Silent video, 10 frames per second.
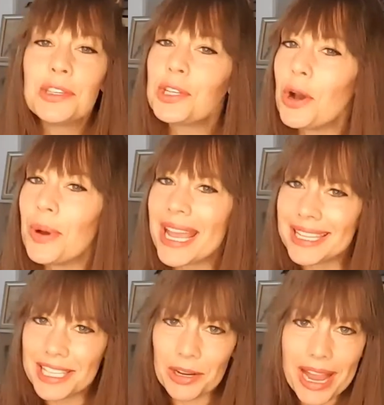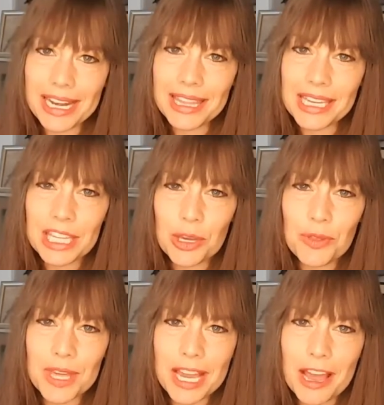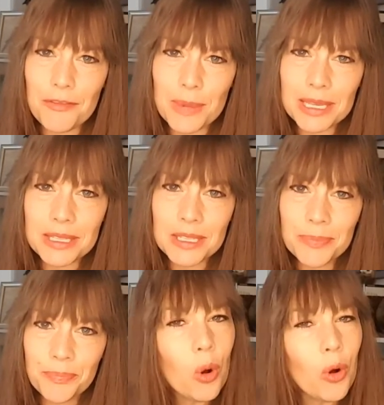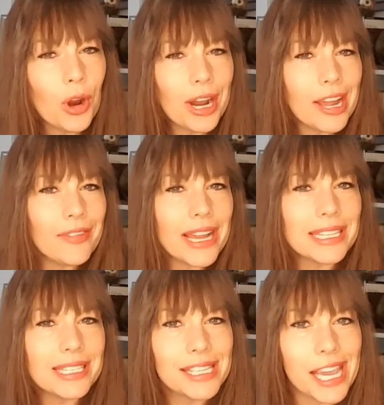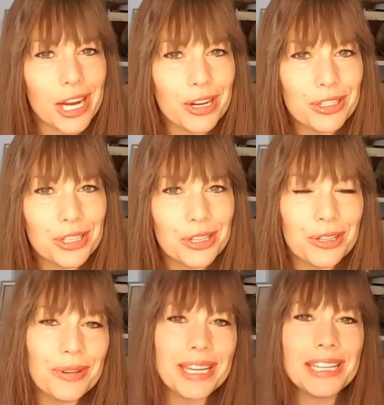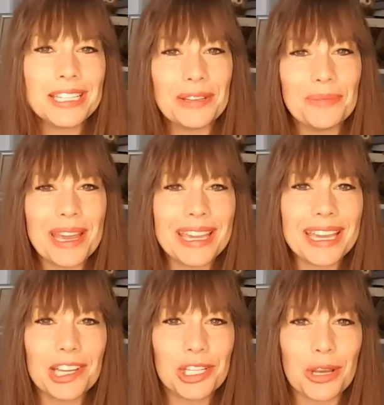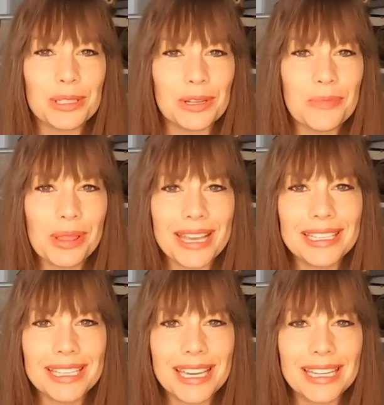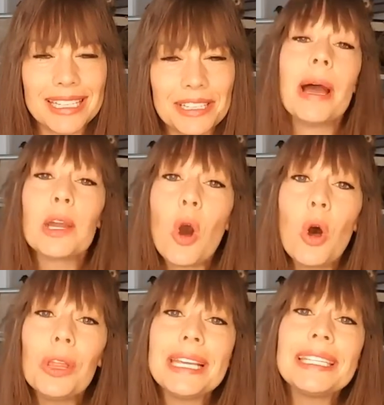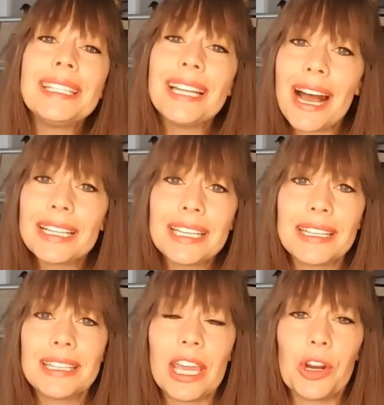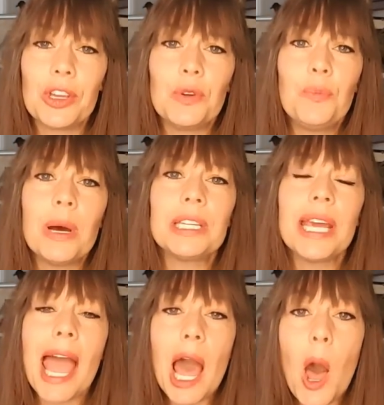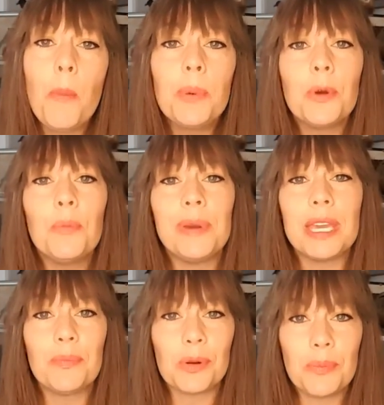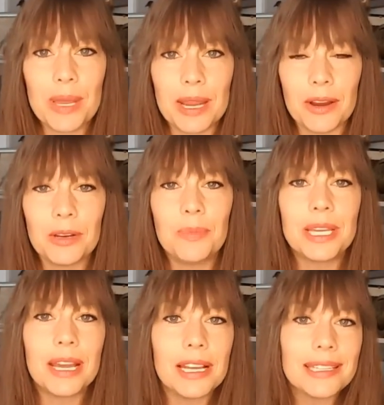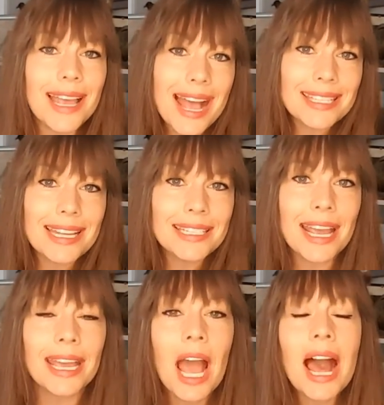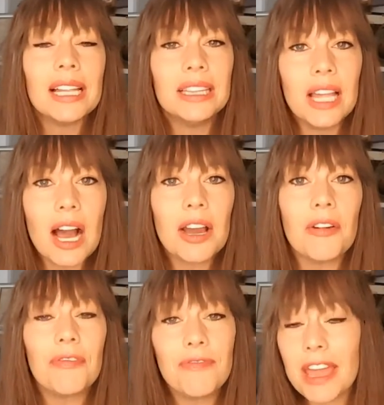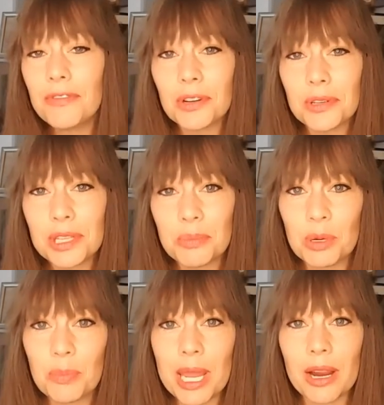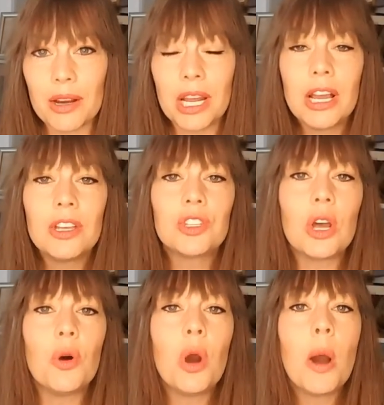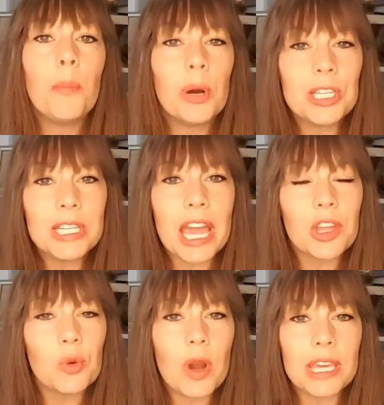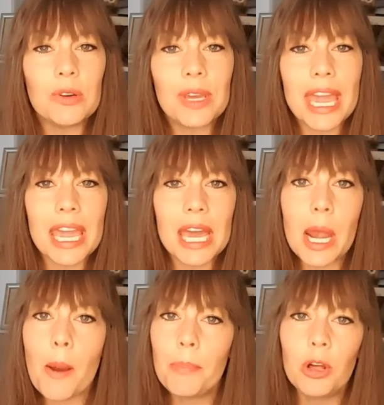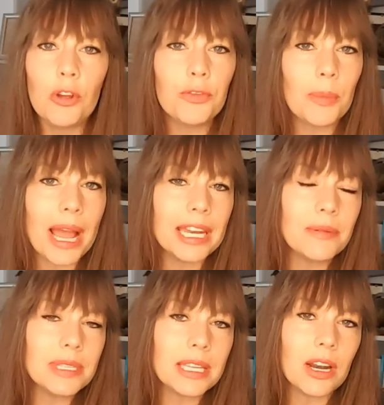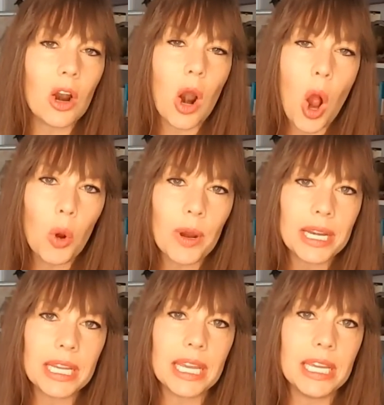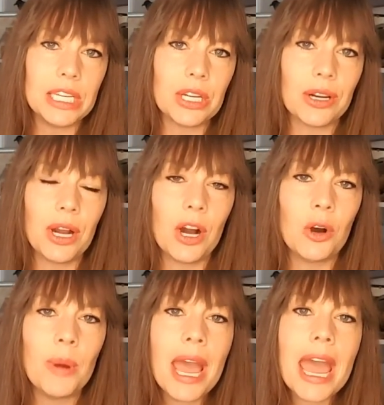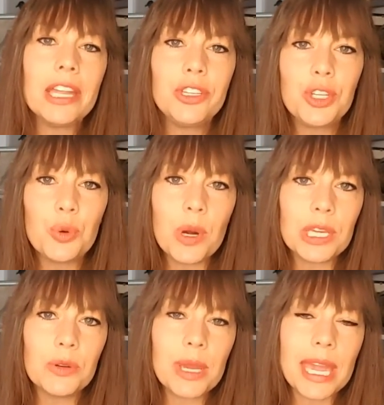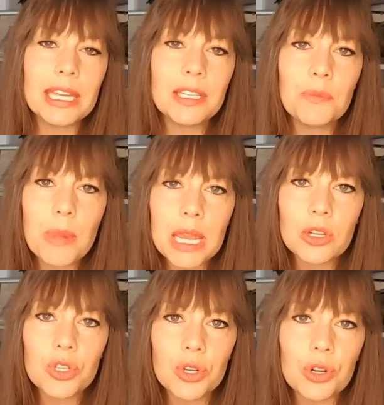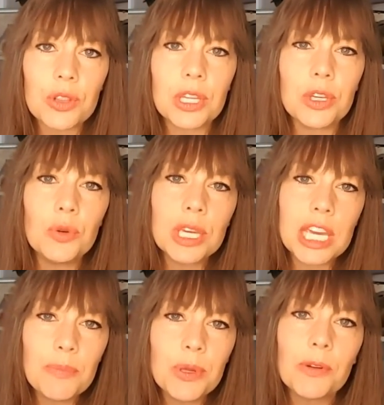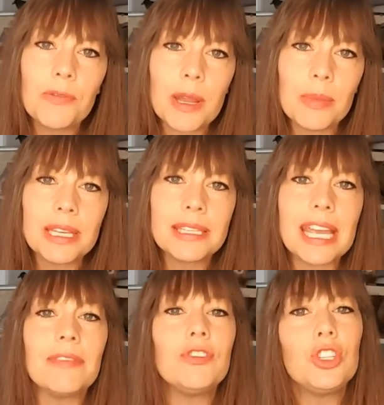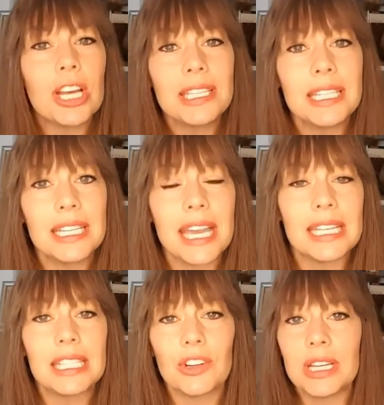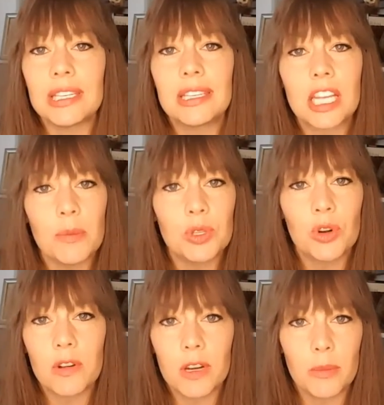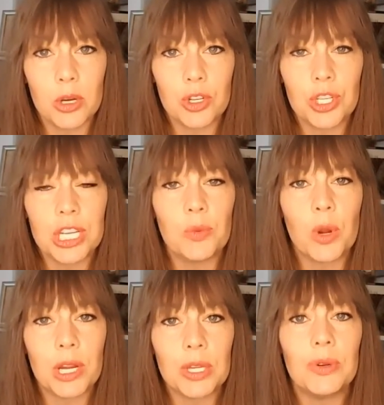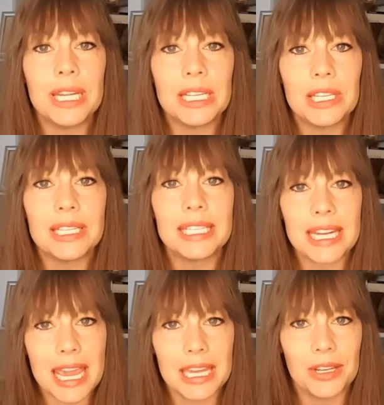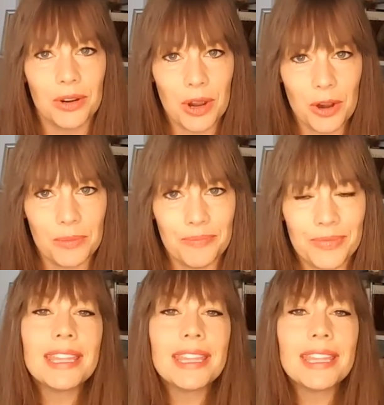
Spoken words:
So is there anything that you think I've missed? Or have I scared you into making a shelter-in-place kit? My goal is not to scare you, but to help you be prepared, because as they say, luck favors the prepared. So put together what you can, pull from items that are already in your home, and do what you can to make sure that you keep your family safe just in case there is some sort of an emergency where you need to stay in your home.